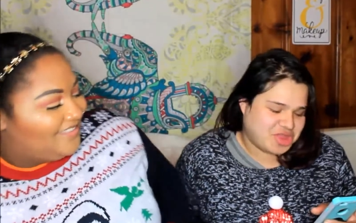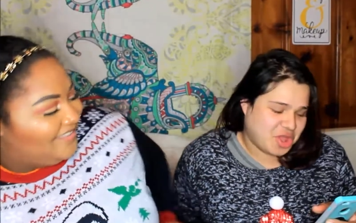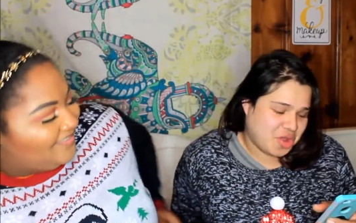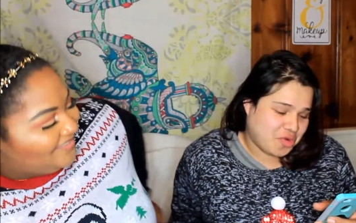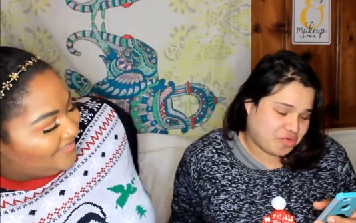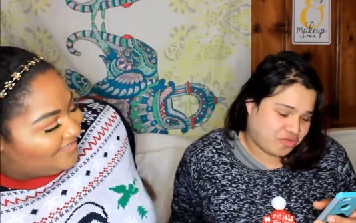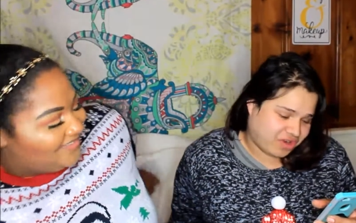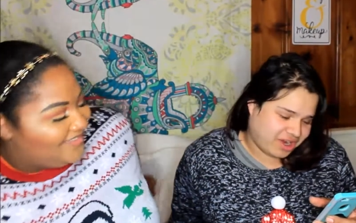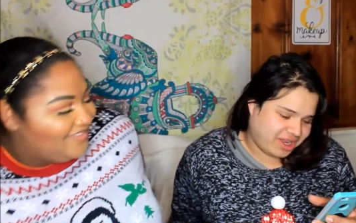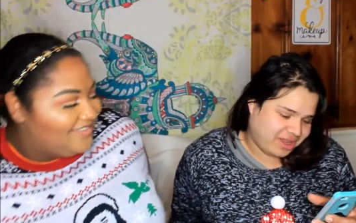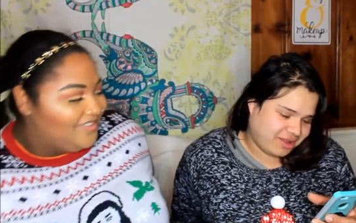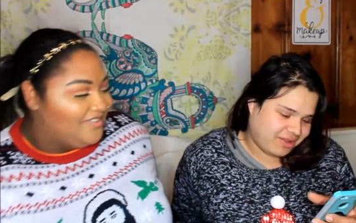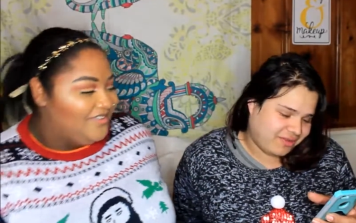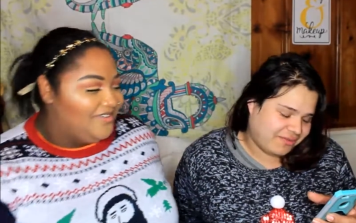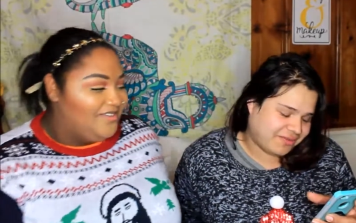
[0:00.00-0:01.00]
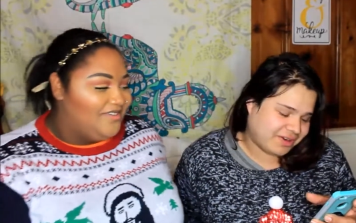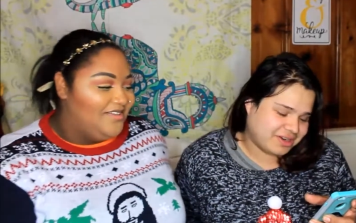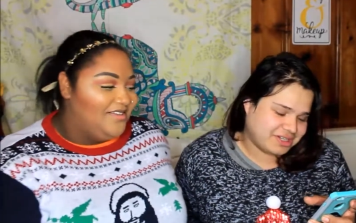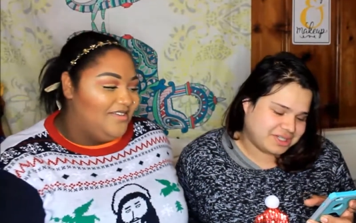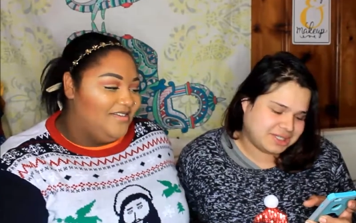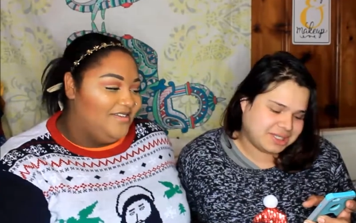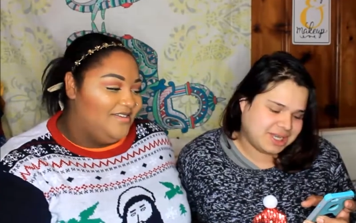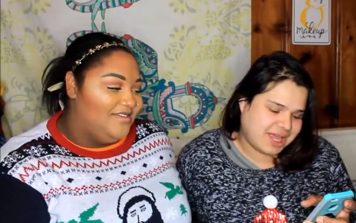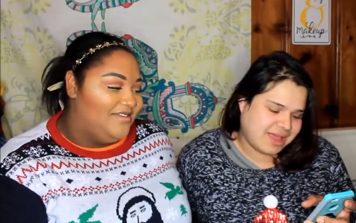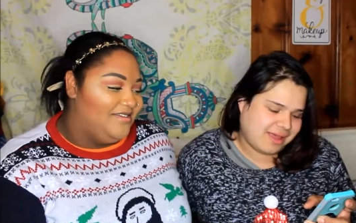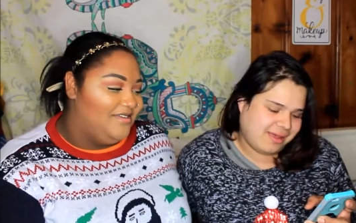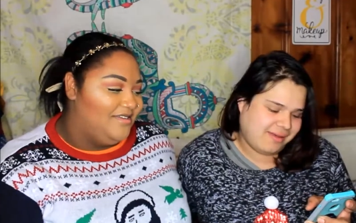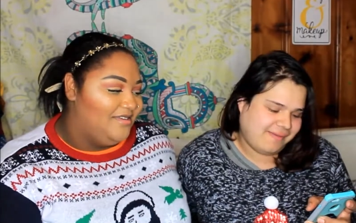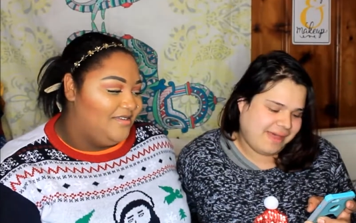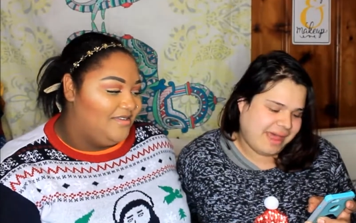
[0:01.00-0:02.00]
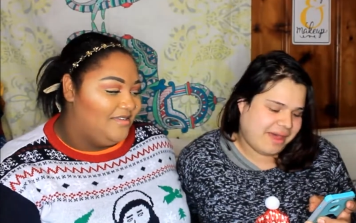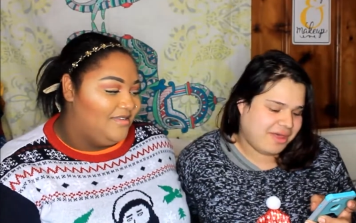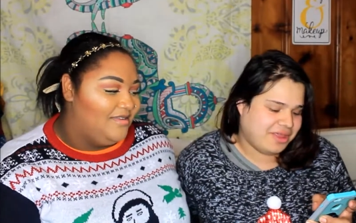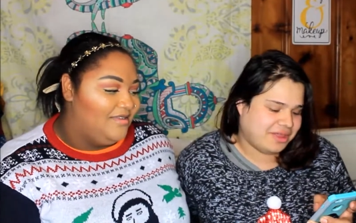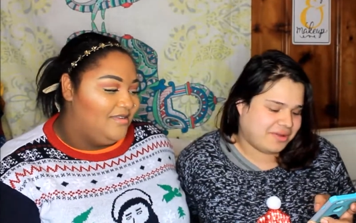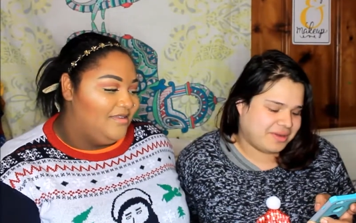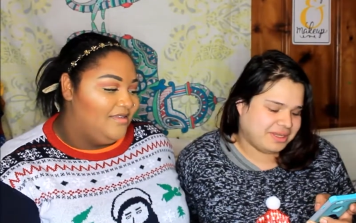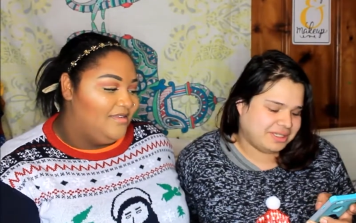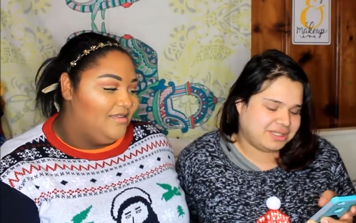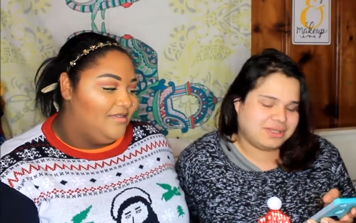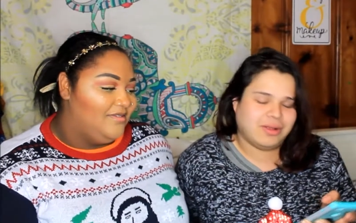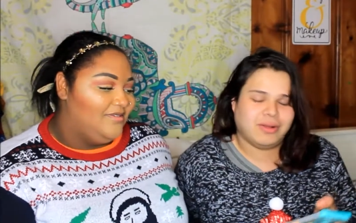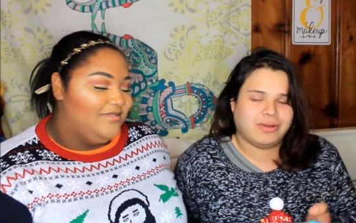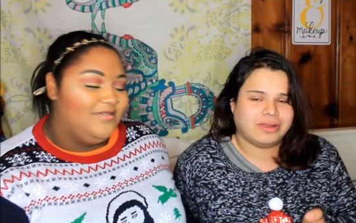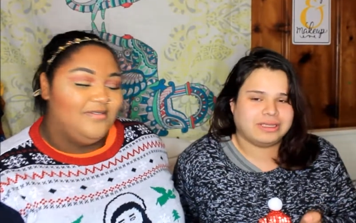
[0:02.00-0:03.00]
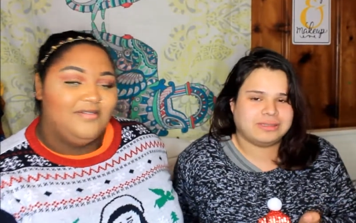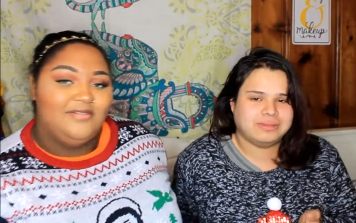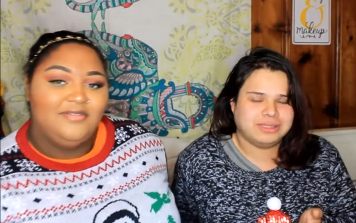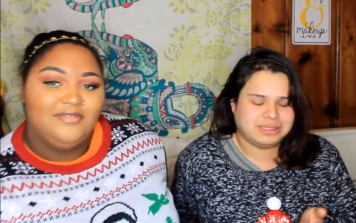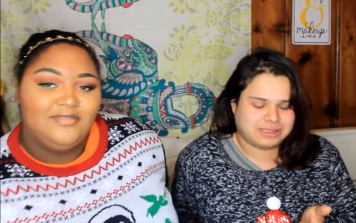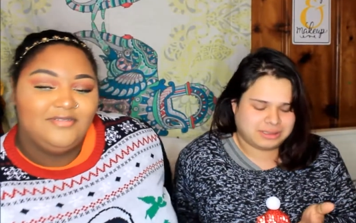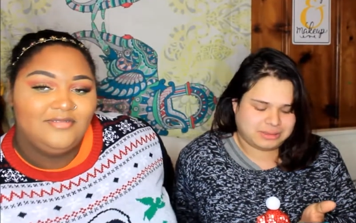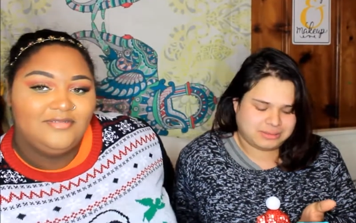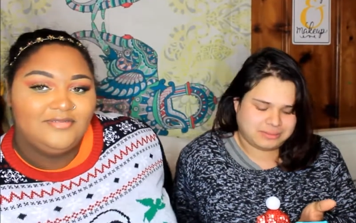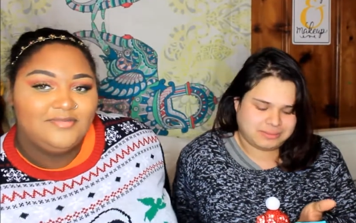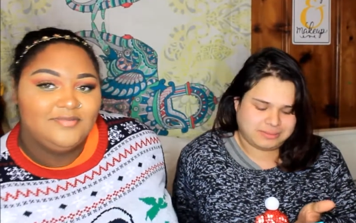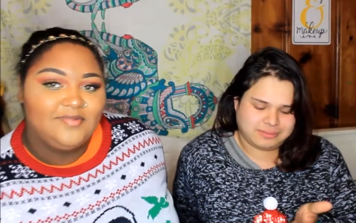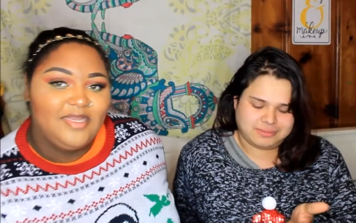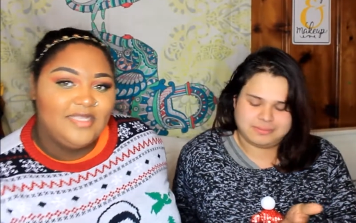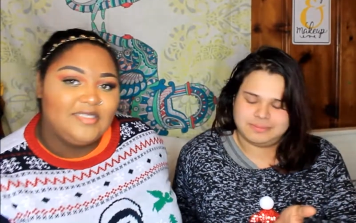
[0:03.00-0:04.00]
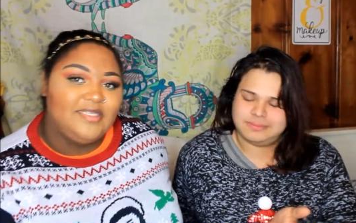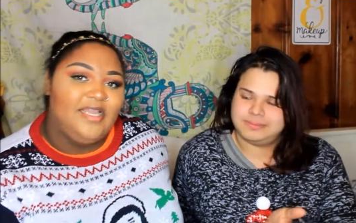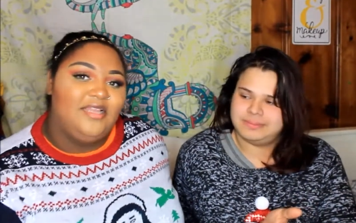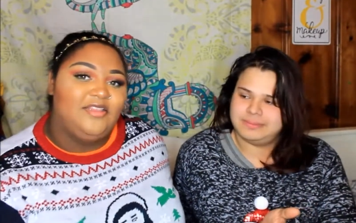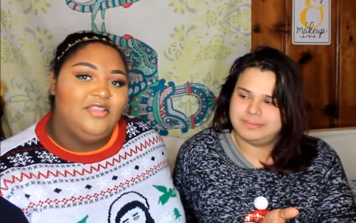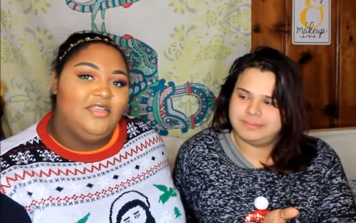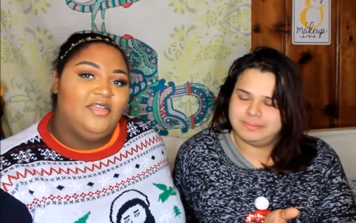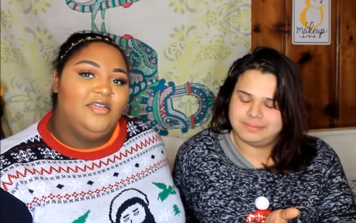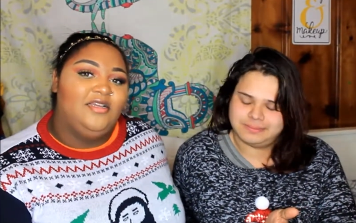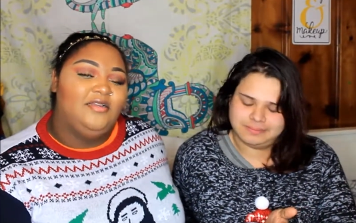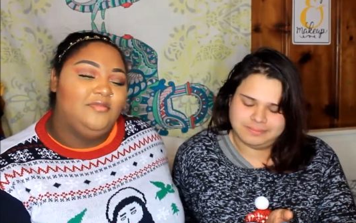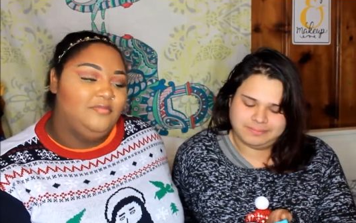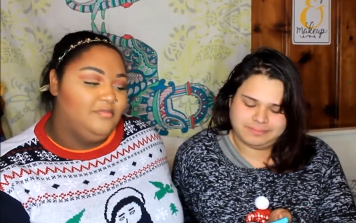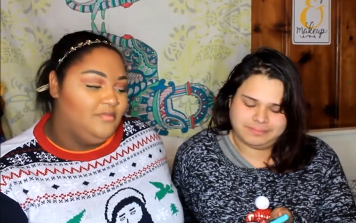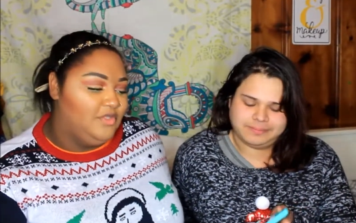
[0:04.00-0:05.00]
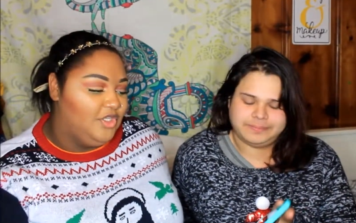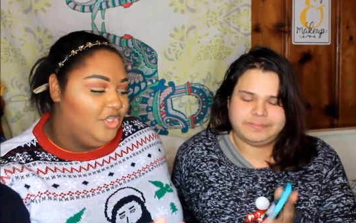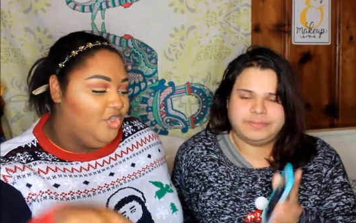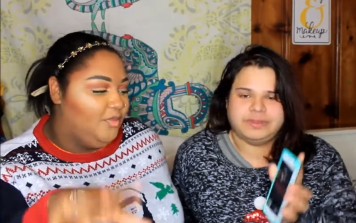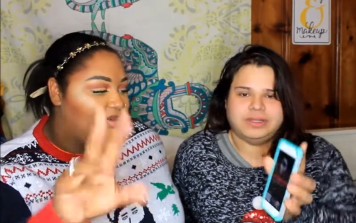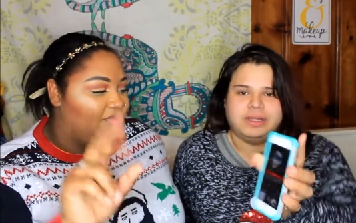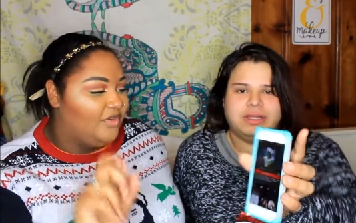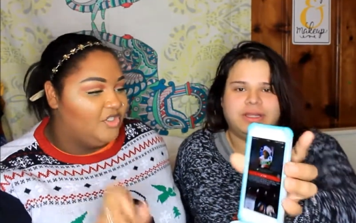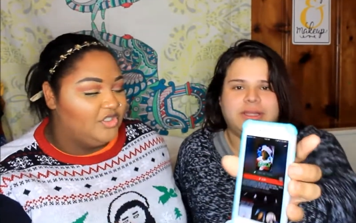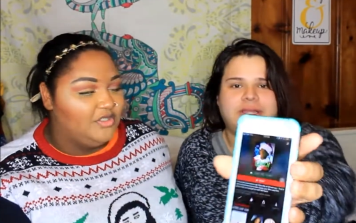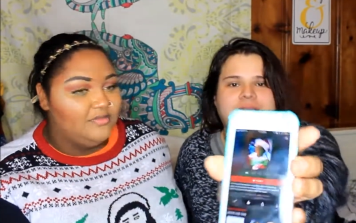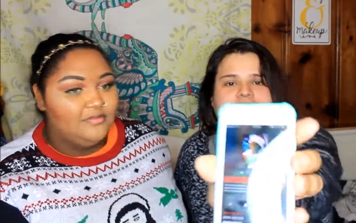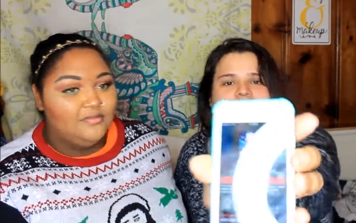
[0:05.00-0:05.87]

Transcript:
Speaker 1: the real version of How the Grinch Stole Christmas. It's like the
Speaker 2: the human version.